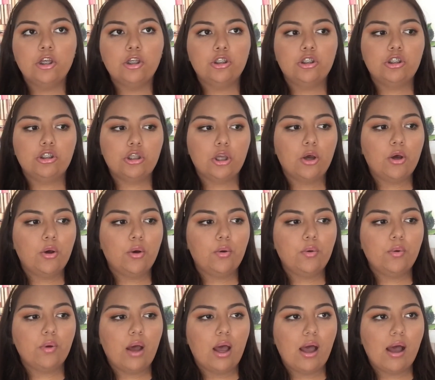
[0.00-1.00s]

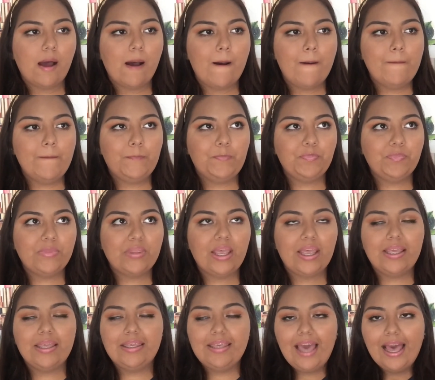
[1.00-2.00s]
So
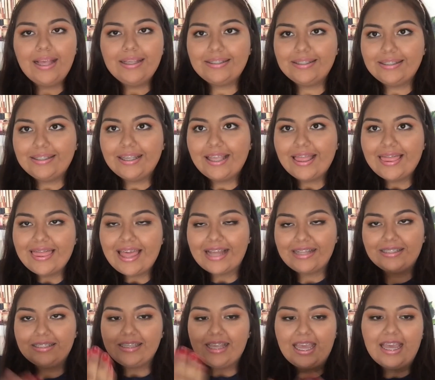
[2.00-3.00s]
yes,
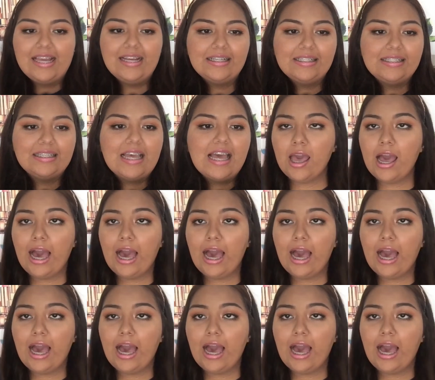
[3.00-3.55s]
that's it.